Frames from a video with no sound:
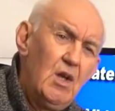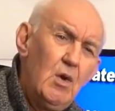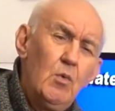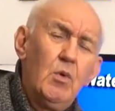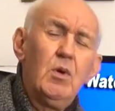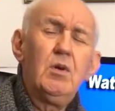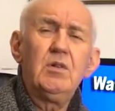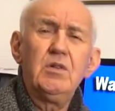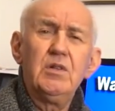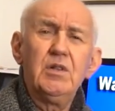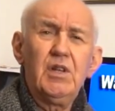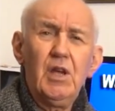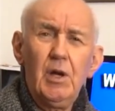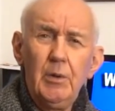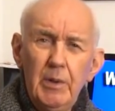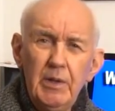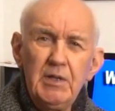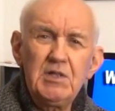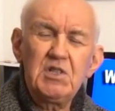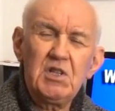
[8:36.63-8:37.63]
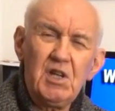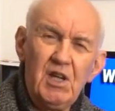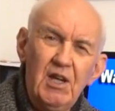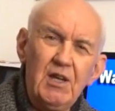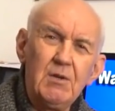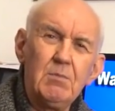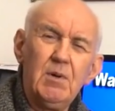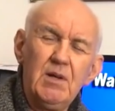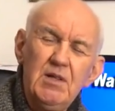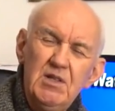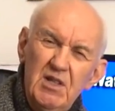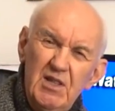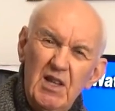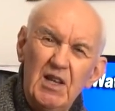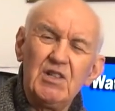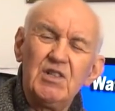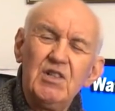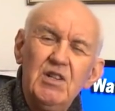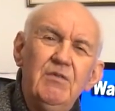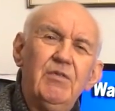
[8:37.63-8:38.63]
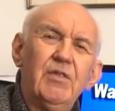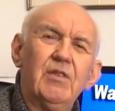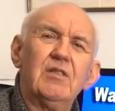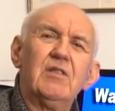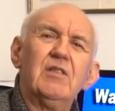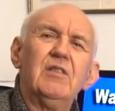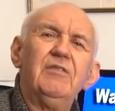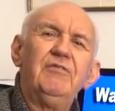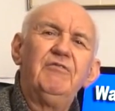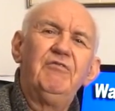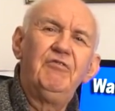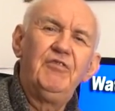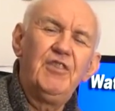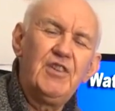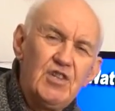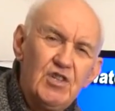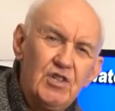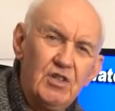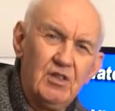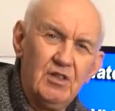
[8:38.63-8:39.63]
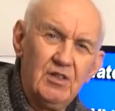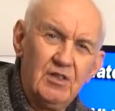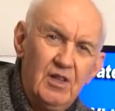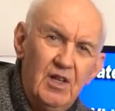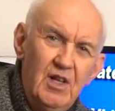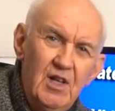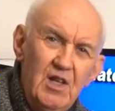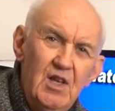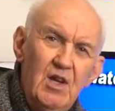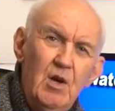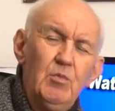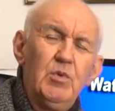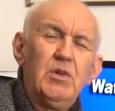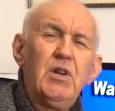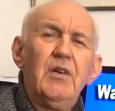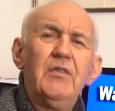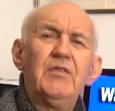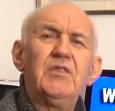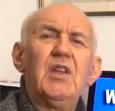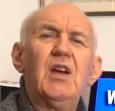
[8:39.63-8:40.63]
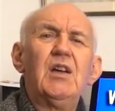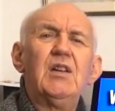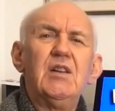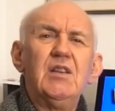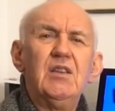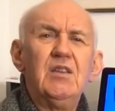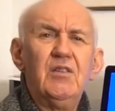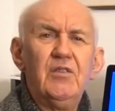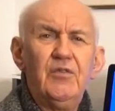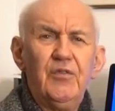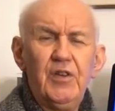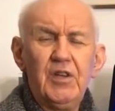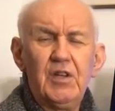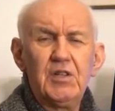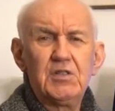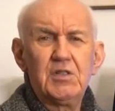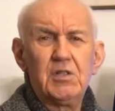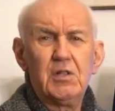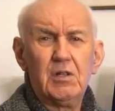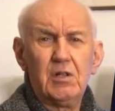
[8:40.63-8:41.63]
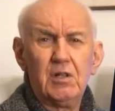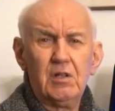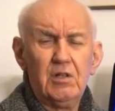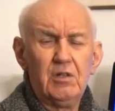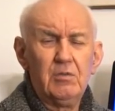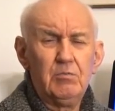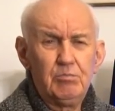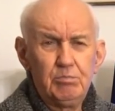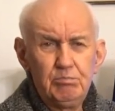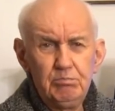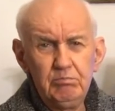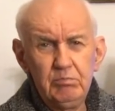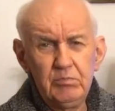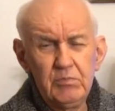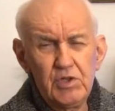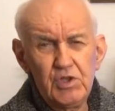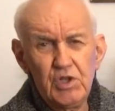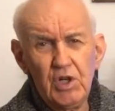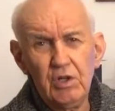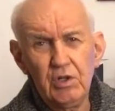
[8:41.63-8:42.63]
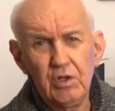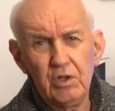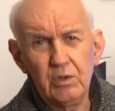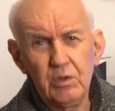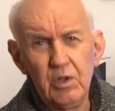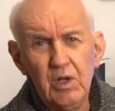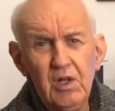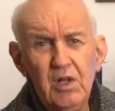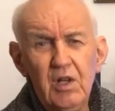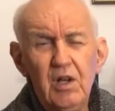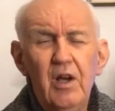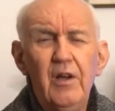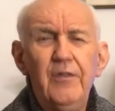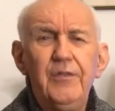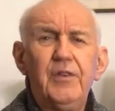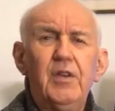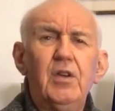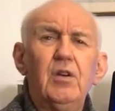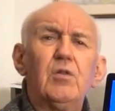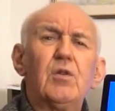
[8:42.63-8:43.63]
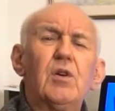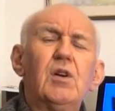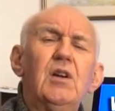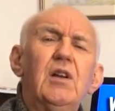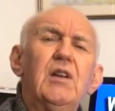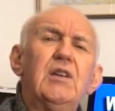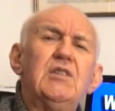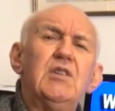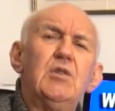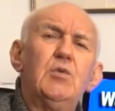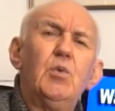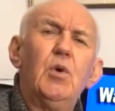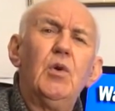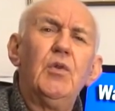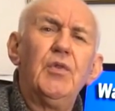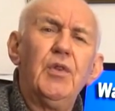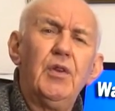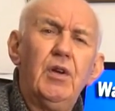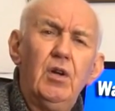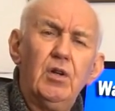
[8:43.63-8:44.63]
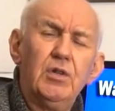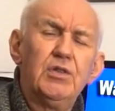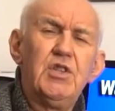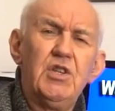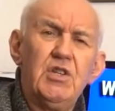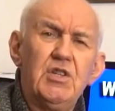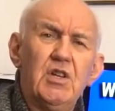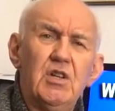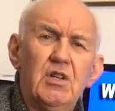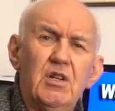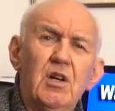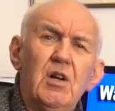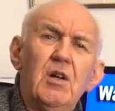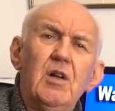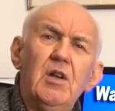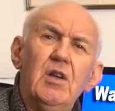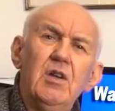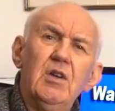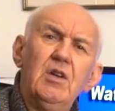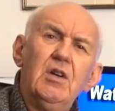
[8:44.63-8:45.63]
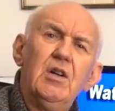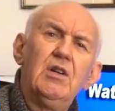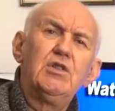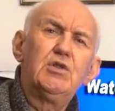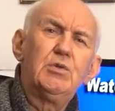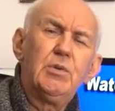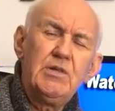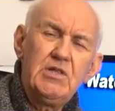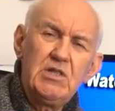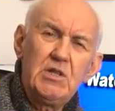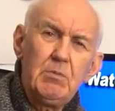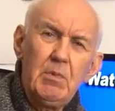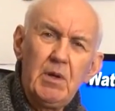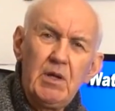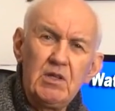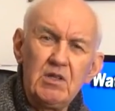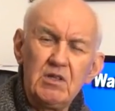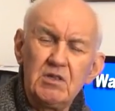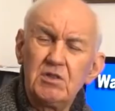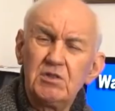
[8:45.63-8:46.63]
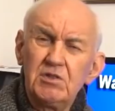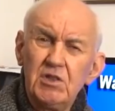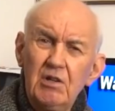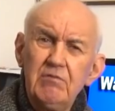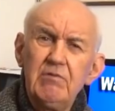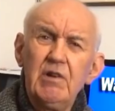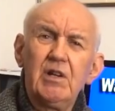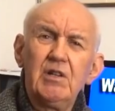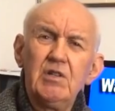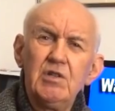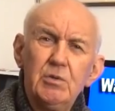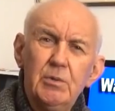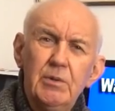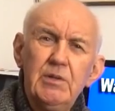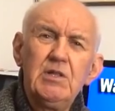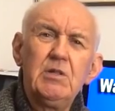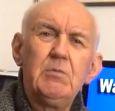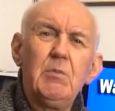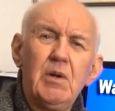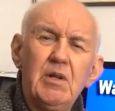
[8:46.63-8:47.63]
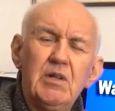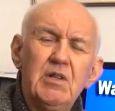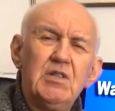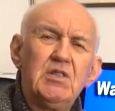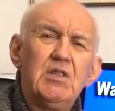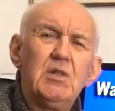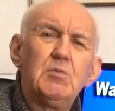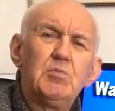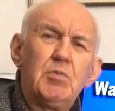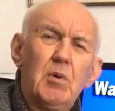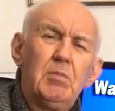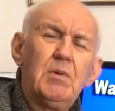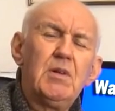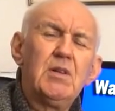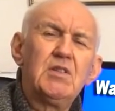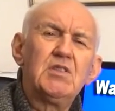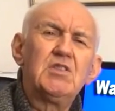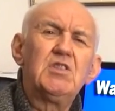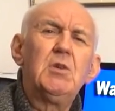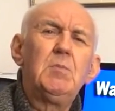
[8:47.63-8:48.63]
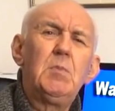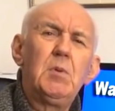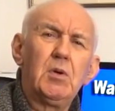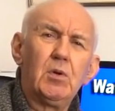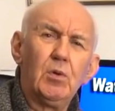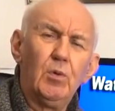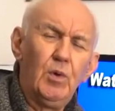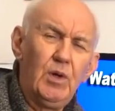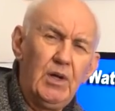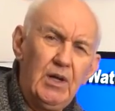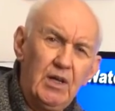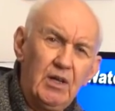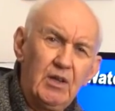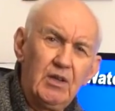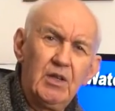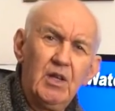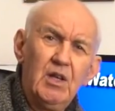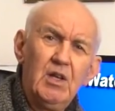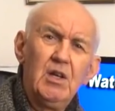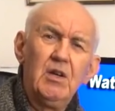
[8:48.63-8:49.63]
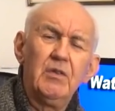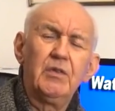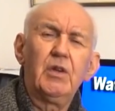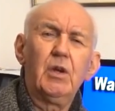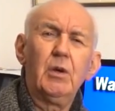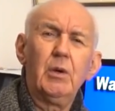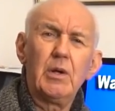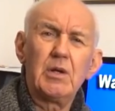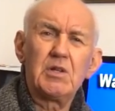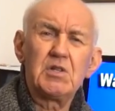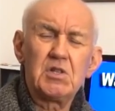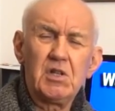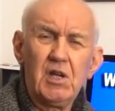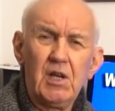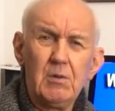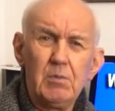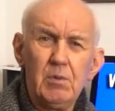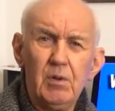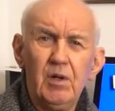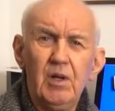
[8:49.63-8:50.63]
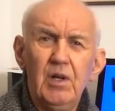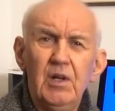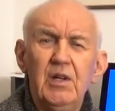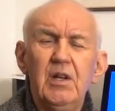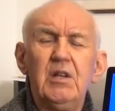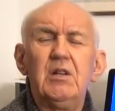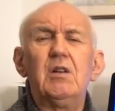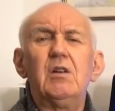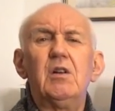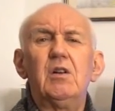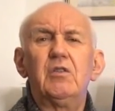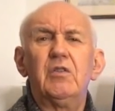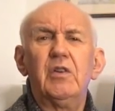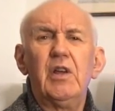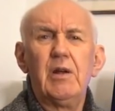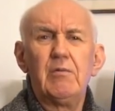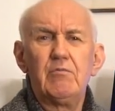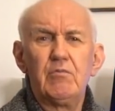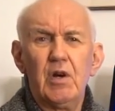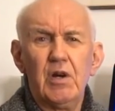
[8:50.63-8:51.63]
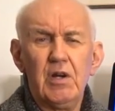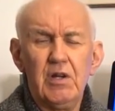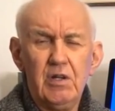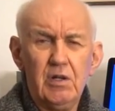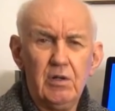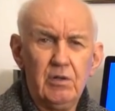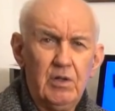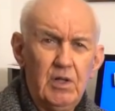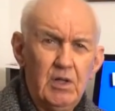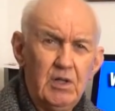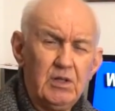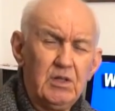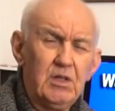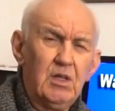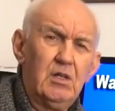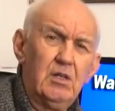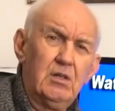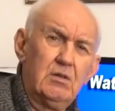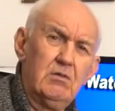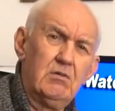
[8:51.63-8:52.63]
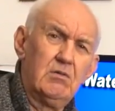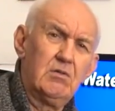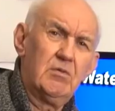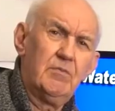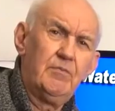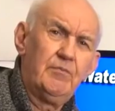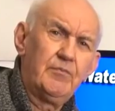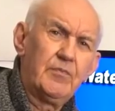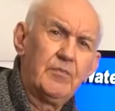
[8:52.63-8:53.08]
Well, coax cable is not actually very efficient. And what I've done in the figures that I'm going to show you, I've calculated what the losses are at 20 metres, because I reckon 20 metres is probably a typical length of coax cable in a lot of ham radio gardens.